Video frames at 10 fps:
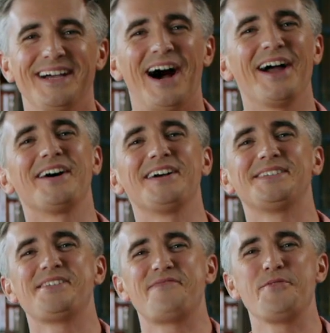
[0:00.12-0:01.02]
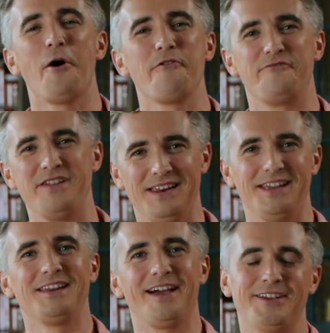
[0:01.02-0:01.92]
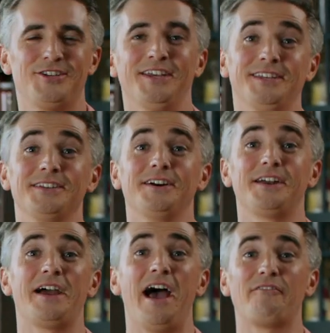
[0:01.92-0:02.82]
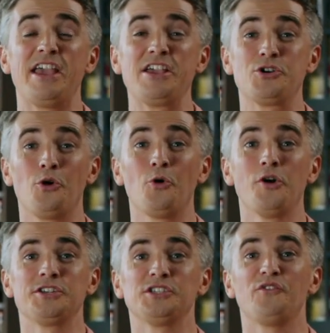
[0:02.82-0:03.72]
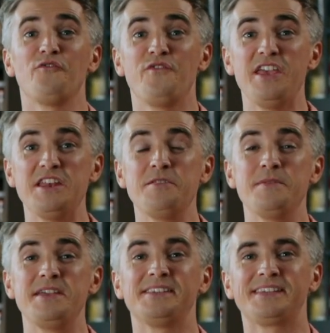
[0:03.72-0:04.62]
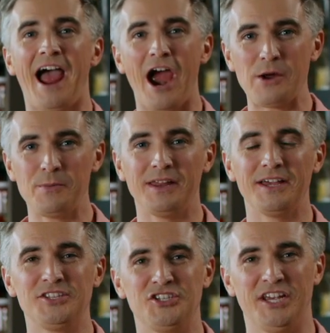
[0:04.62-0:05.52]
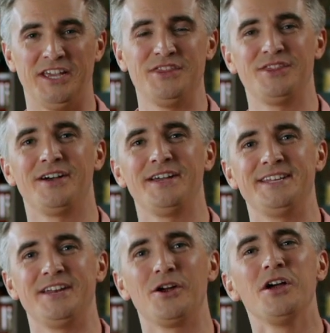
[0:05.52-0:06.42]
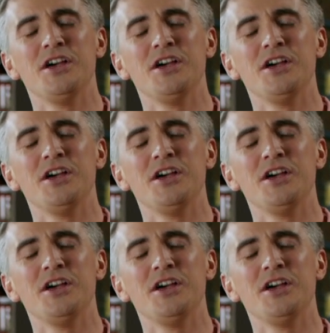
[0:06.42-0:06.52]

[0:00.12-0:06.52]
Hi guys, if you are feeling like chicken tonight, I have a gorgeous Vietnamese caramelized chicken thigh dinner